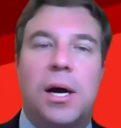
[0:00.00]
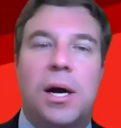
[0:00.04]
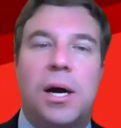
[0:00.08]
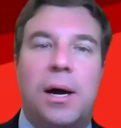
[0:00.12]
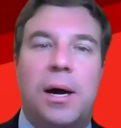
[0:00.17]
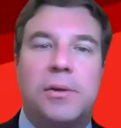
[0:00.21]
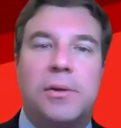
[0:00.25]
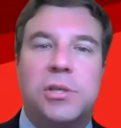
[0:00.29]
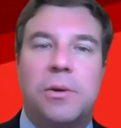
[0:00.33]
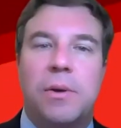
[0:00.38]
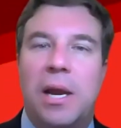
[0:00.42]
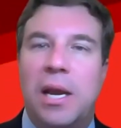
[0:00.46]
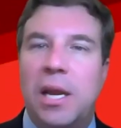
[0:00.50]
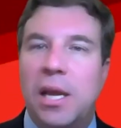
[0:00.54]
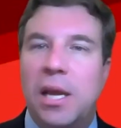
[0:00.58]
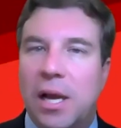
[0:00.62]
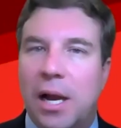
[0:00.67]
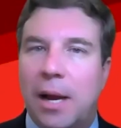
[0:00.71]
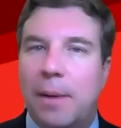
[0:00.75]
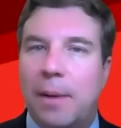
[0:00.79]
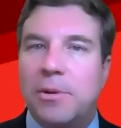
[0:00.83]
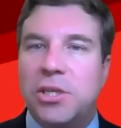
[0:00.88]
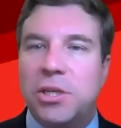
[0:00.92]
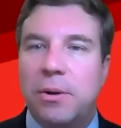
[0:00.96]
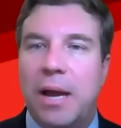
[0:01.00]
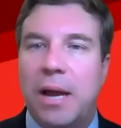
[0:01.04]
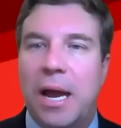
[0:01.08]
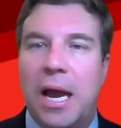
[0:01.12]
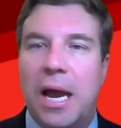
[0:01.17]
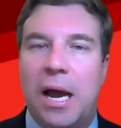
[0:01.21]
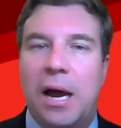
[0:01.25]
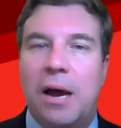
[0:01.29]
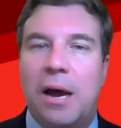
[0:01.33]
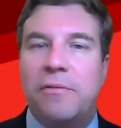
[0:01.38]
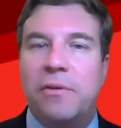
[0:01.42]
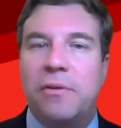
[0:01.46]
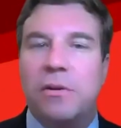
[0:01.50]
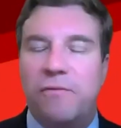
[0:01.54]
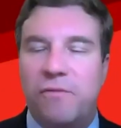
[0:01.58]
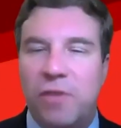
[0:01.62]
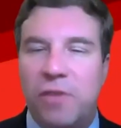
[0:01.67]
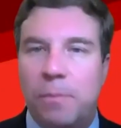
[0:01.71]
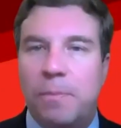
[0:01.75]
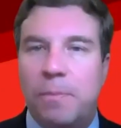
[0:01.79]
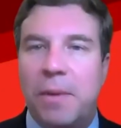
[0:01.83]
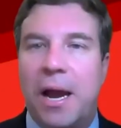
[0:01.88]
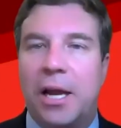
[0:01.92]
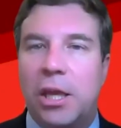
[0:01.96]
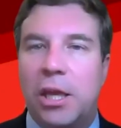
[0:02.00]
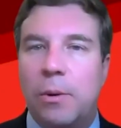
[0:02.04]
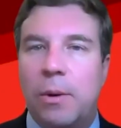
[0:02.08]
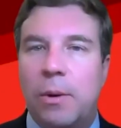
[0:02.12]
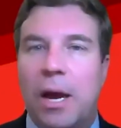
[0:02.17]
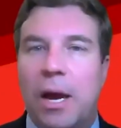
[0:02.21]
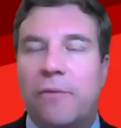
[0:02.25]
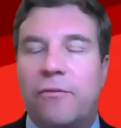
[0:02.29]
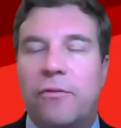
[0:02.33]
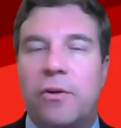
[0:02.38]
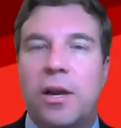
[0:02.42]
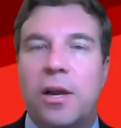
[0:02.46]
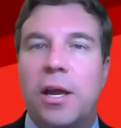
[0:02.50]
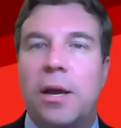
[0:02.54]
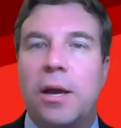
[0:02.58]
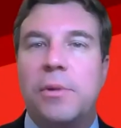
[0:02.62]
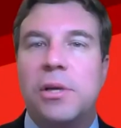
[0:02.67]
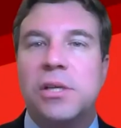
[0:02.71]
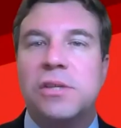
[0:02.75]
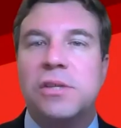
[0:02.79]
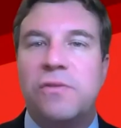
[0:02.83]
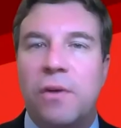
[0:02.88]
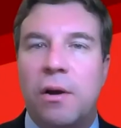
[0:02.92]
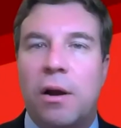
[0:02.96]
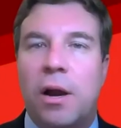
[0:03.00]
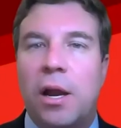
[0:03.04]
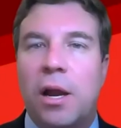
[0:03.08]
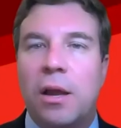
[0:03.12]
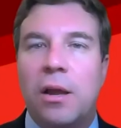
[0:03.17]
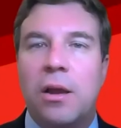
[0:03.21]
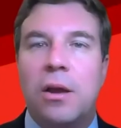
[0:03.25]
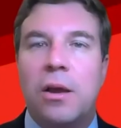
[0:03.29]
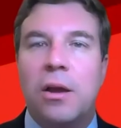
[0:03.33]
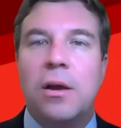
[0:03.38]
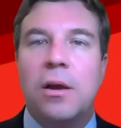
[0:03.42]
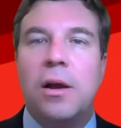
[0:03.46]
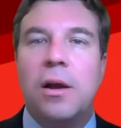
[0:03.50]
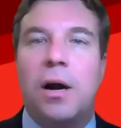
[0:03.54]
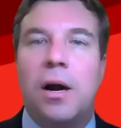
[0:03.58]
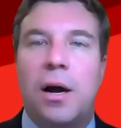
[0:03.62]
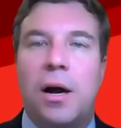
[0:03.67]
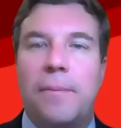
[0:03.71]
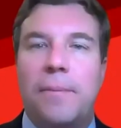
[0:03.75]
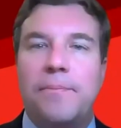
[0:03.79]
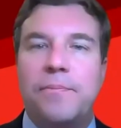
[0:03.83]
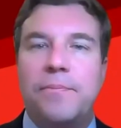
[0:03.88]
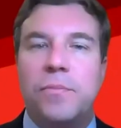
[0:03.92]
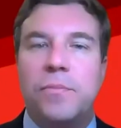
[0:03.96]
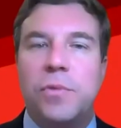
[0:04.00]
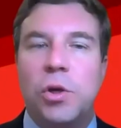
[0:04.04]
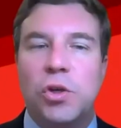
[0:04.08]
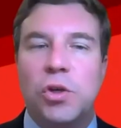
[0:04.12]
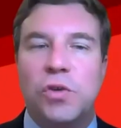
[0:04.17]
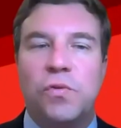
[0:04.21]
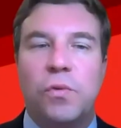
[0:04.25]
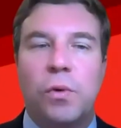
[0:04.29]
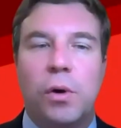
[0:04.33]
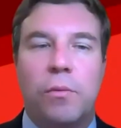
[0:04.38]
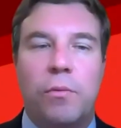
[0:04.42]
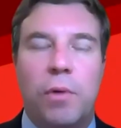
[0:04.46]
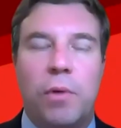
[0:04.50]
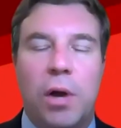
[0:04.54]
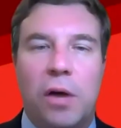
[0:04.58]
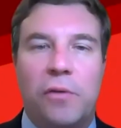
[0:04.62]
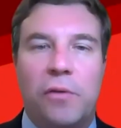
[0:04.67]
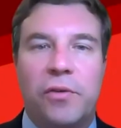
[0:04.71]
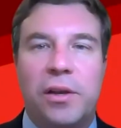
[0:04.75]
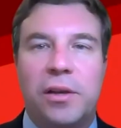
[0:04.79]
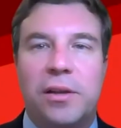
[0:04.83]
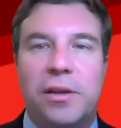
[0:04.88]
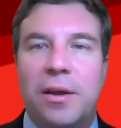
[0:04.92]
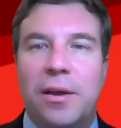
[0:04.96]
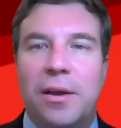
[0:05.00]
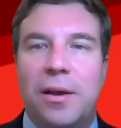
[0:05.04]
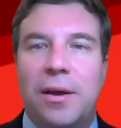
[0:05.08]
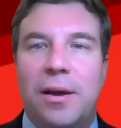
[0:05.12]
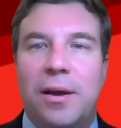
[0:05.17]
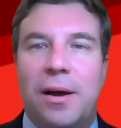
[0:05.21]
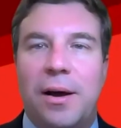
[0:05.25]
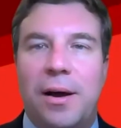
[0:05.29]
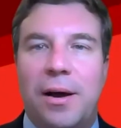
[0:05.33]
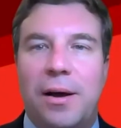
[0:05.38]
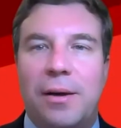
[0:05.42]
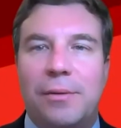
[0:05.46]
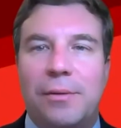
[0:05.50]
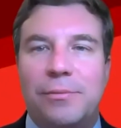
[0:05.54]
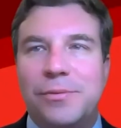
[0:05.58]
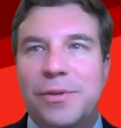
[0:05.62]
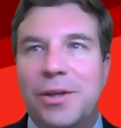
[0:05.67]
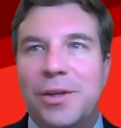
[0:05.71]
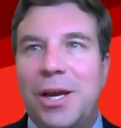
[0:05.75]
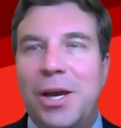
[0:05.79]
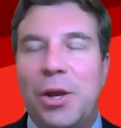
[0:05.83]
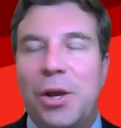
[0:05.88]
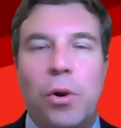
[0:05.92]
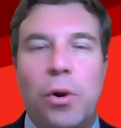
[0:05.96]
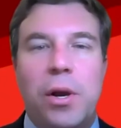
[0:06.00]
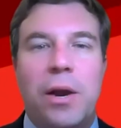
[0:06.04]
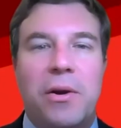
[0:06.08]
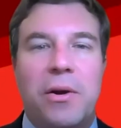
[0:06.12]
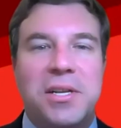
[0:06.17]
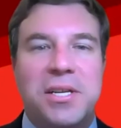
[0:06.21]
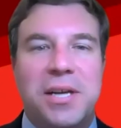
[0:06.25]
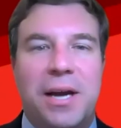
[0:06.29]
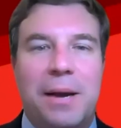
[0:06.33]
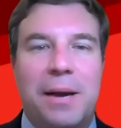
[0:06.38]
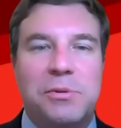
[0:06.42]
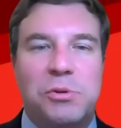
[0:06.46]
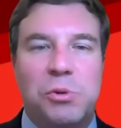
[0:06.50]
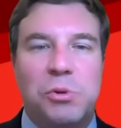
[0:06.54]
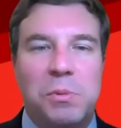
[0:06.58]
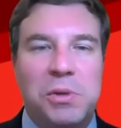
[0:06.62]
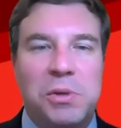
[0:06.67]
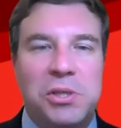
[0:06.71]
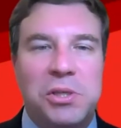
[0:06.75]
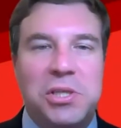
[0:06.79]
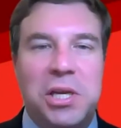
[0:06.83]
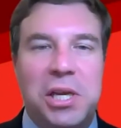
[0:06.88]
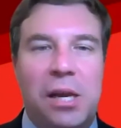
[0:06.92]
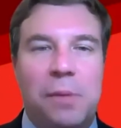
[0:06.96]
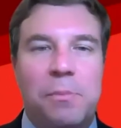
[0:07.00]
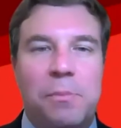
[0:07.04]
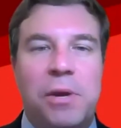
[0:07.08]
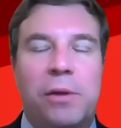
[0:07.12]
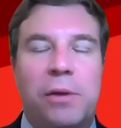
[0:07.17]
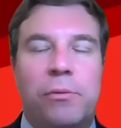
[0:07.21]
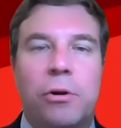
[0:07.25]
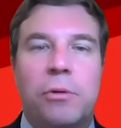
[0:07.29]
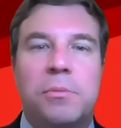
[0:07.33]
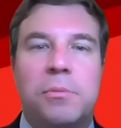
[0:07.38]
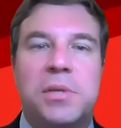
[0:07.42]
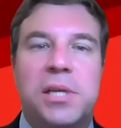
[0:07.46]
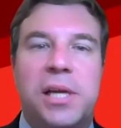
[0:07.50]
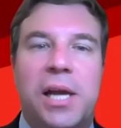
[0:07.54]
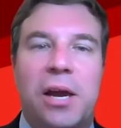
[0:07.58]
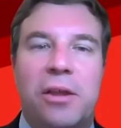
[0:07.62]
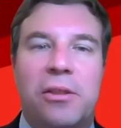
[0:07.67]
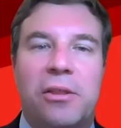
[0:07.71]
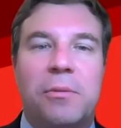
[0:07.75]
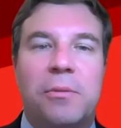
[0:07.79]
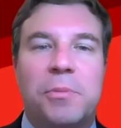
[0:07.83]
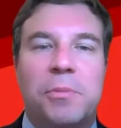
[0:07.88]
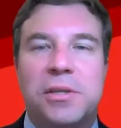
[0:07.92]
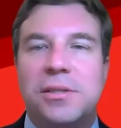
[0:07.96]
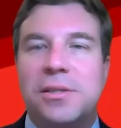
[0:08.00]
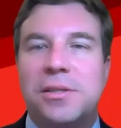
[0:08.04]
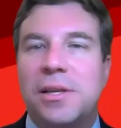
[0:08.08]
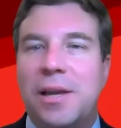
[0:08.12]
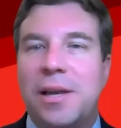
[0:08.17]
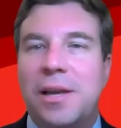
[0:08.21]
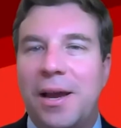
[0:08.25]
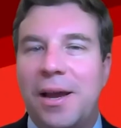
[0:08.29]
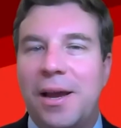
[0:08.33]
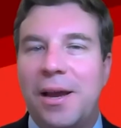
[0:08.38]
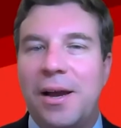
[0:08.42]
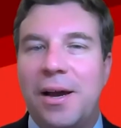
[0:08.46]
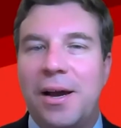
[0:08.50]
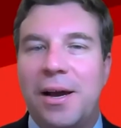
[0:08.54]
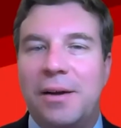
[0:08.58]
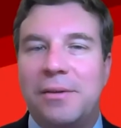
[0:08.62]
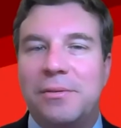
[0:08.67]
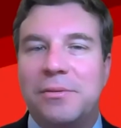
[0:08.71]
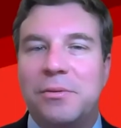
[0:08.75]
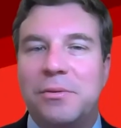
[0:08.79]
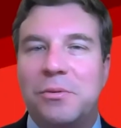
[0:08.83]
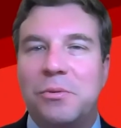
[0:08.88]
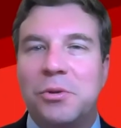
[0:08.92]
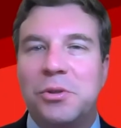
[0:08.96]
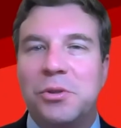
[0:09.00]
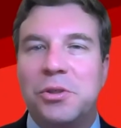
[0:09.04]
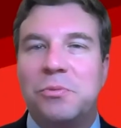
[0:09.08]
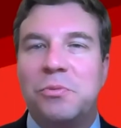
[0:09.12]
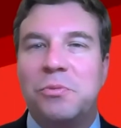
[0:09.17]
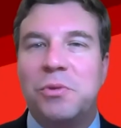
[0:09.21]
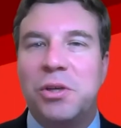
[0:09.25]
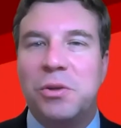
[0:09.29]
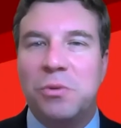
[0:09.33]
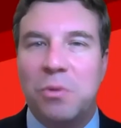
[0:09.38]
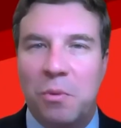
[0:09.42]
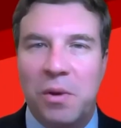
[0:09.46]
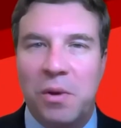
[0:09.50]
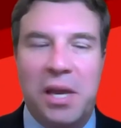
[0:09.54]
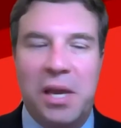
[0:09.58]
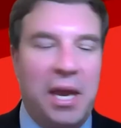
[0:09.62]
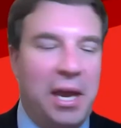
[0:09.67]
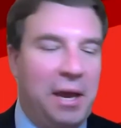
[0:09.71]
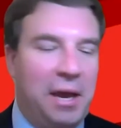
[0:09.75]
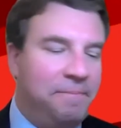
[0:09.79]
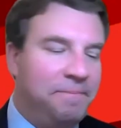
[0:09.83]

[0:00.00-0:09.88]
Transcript: So any comments you have and feedback you have for him is very useful and relevant. In ordinary times, we'd be sitting in a big room together, but today we do what we can.